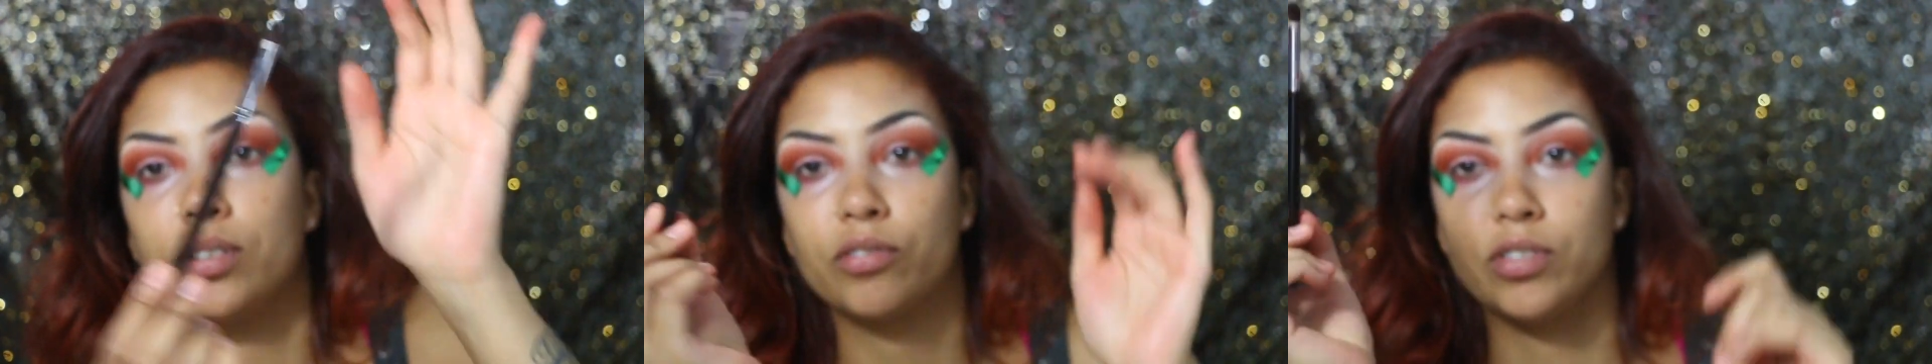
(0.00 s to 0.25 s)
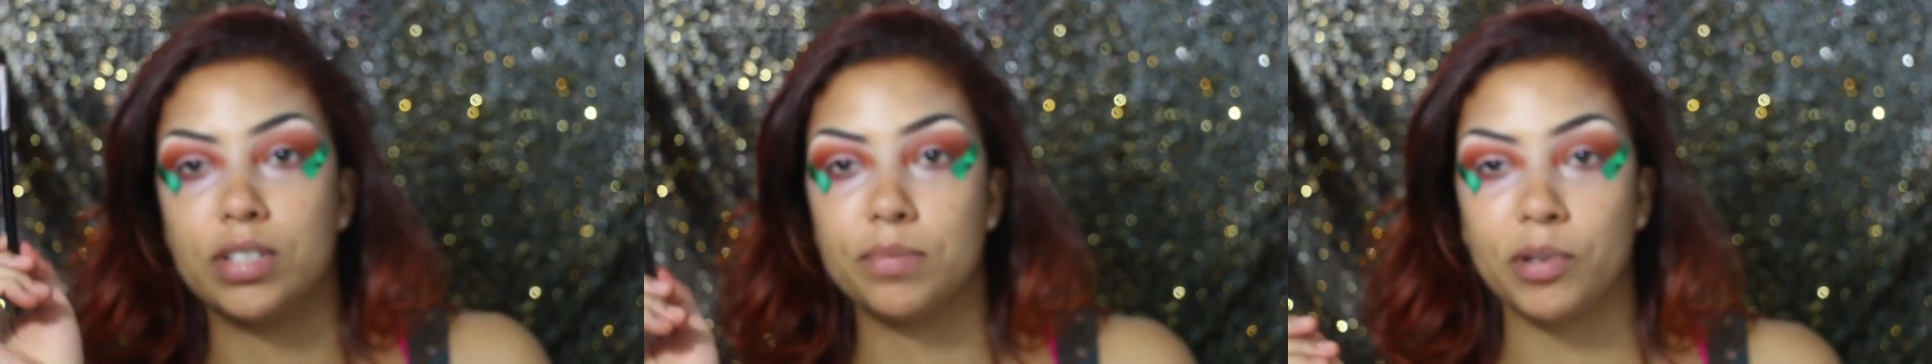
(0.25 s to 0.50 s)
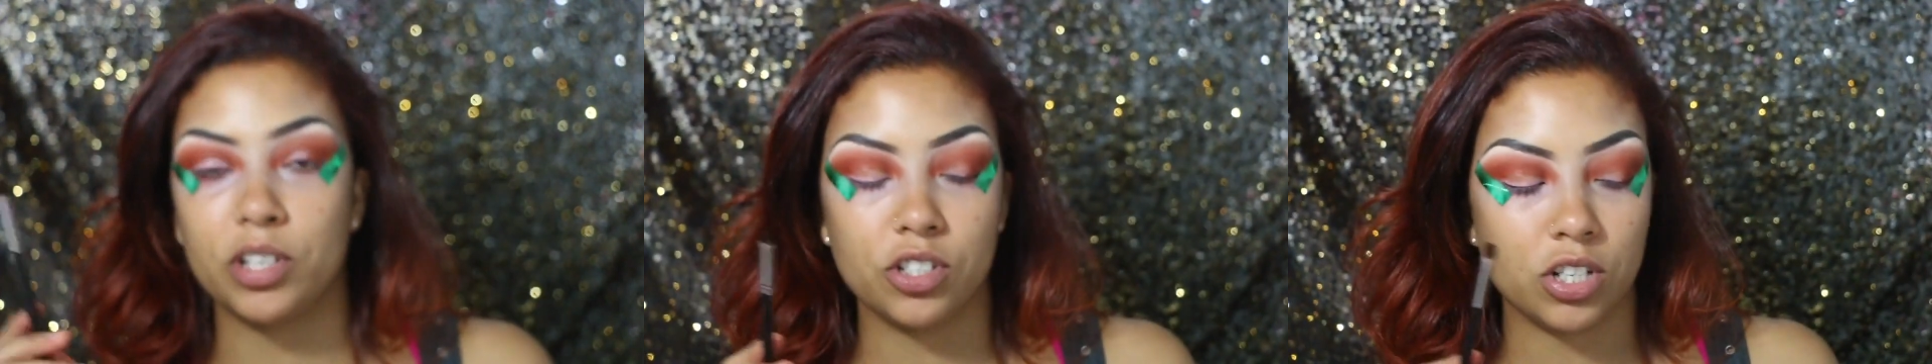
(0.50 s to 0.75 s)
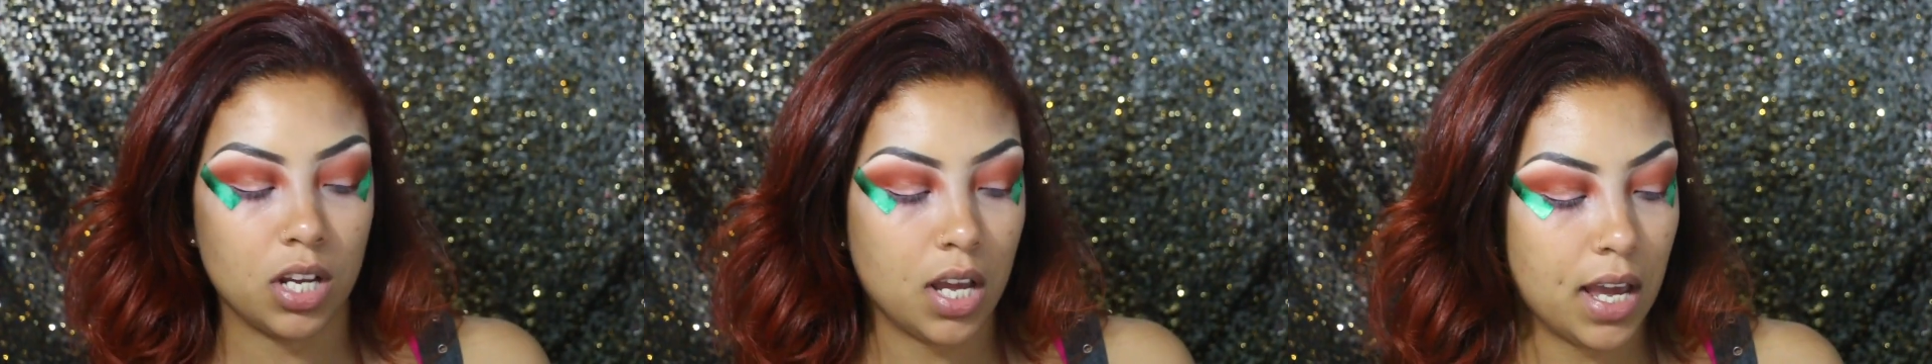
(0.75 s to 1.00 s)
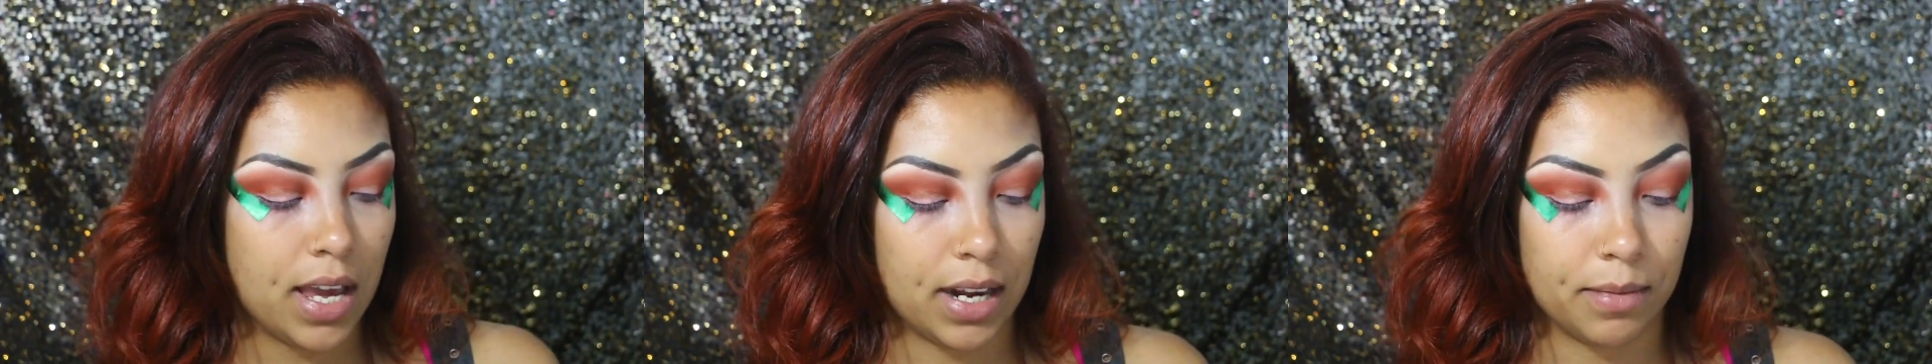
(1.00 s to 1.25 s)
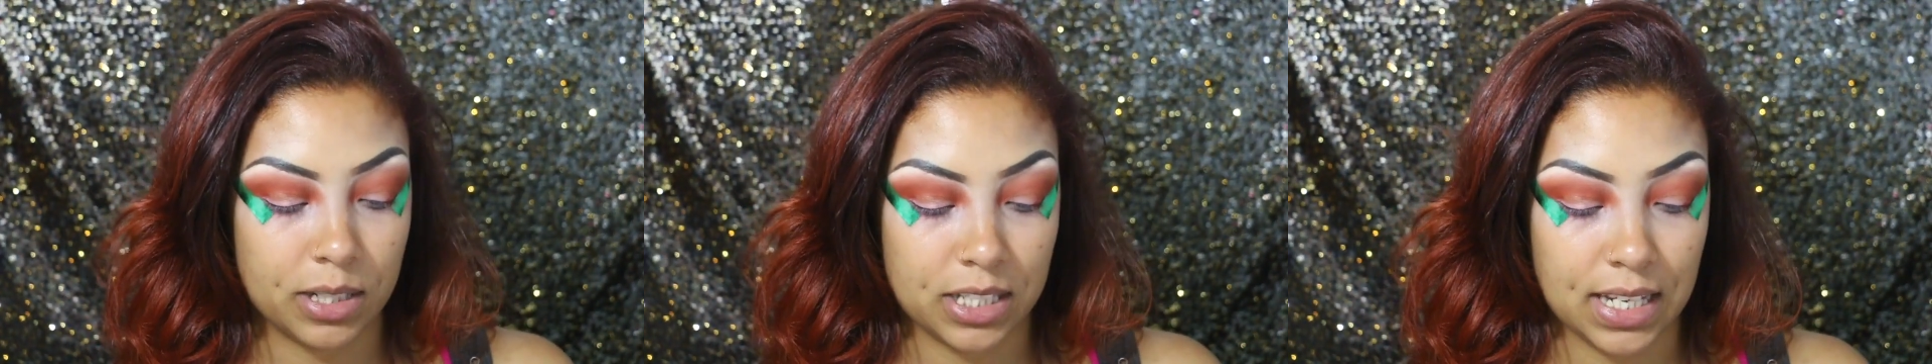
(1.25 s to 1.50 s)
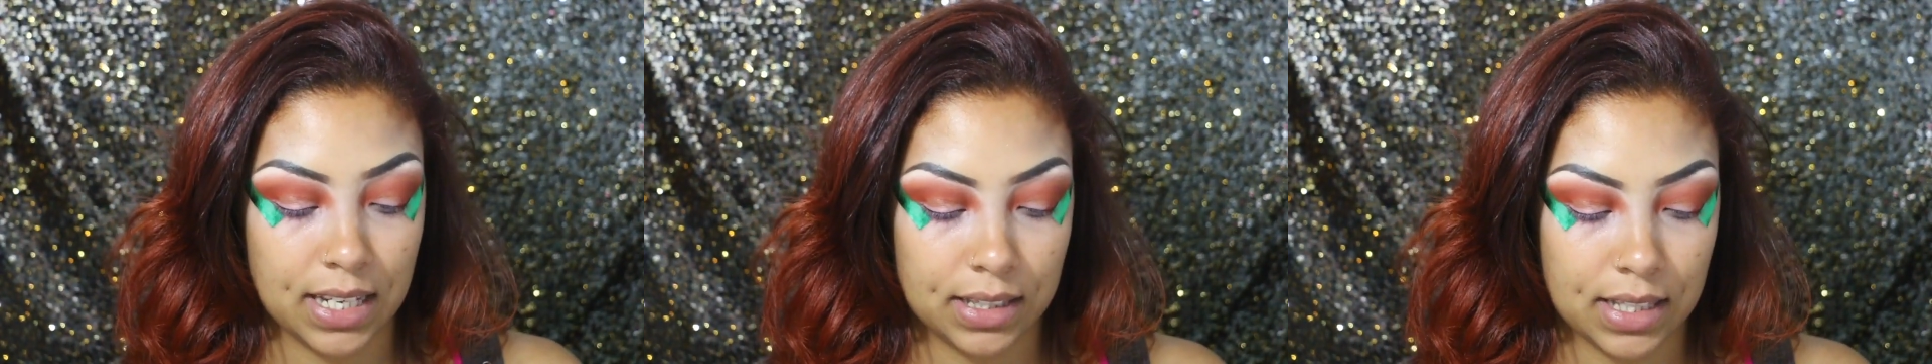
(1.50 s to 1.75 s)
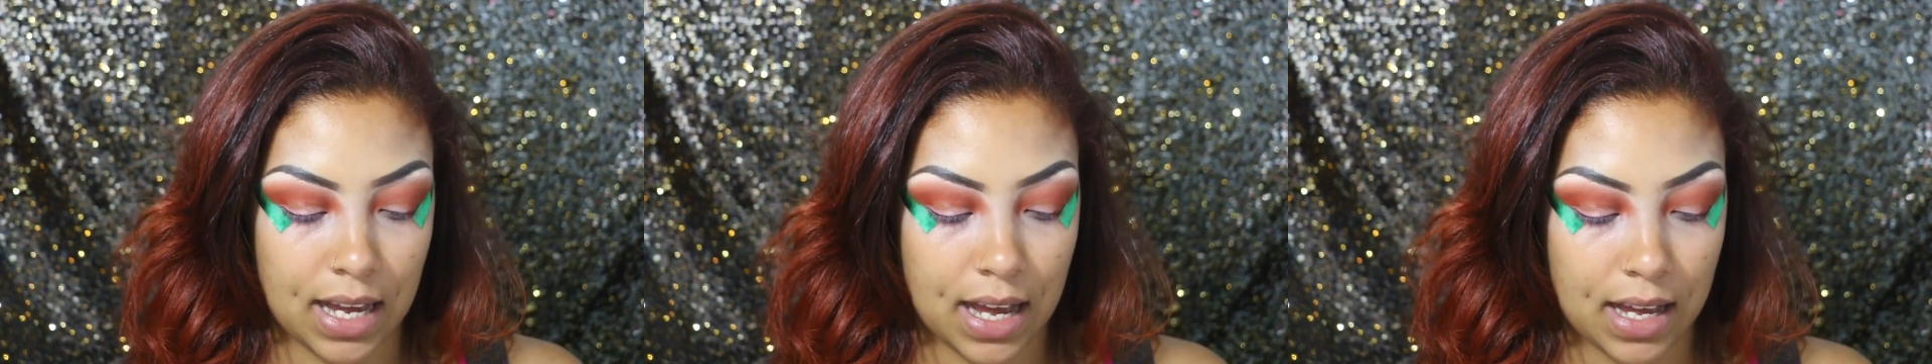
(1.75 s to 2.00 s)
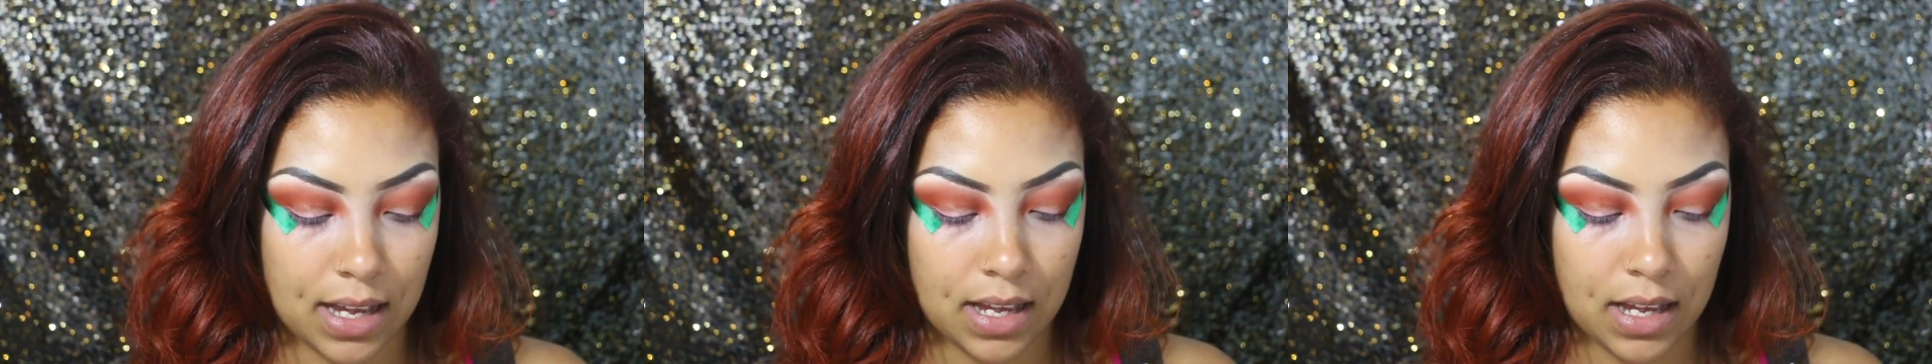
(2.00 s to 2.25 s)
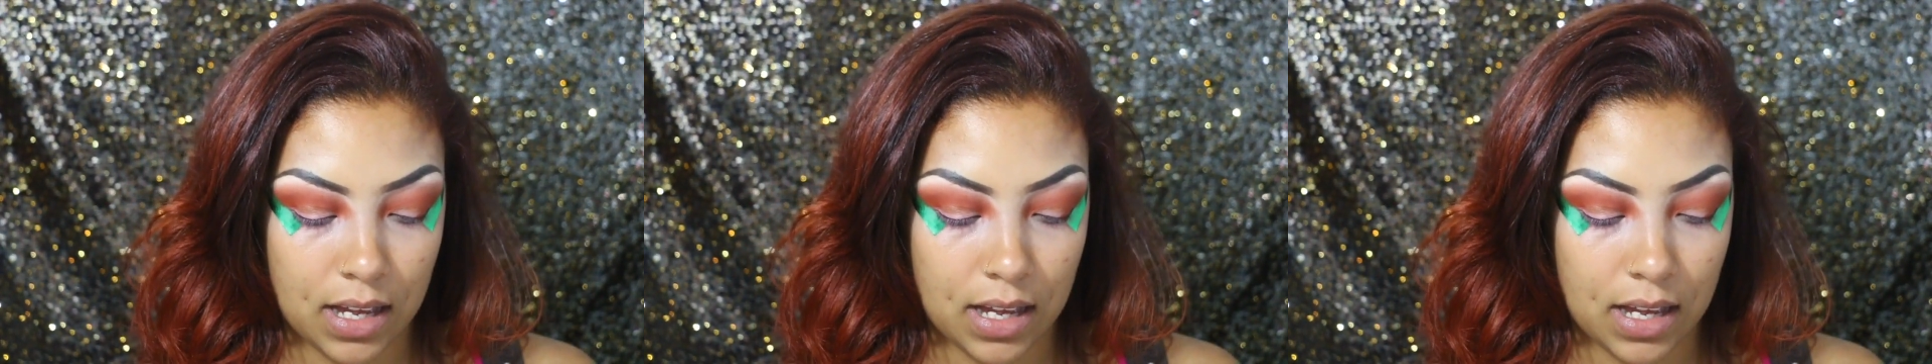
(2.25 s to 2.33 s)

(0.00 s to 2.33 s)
crease brush, and I'm gonna take that